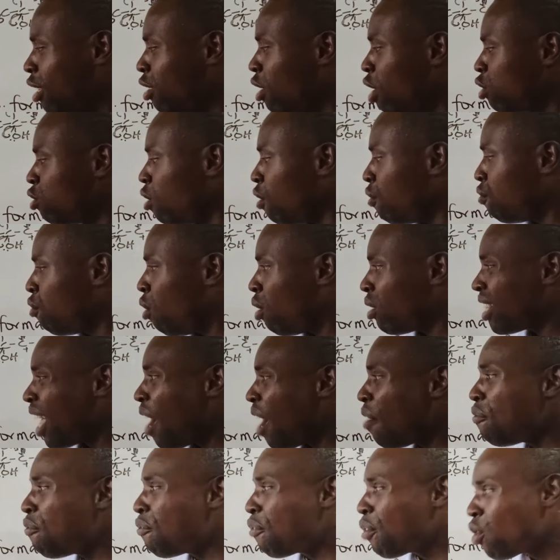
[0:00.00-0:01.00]
the loss of
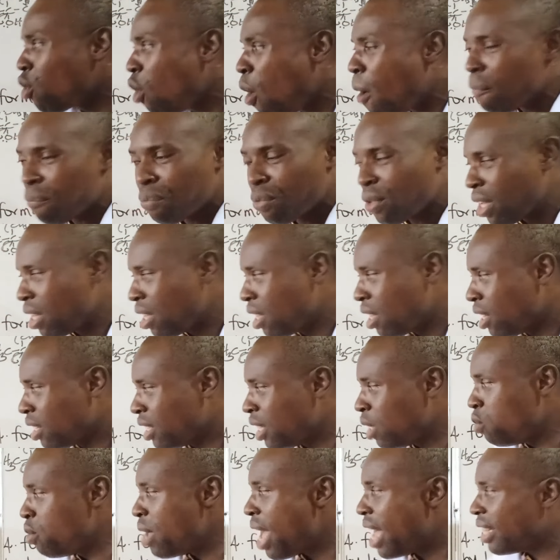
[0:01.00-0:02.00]
water from
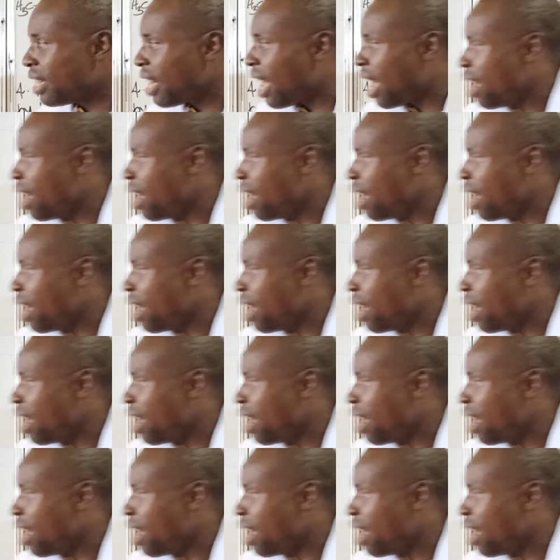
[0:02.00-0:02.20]
the where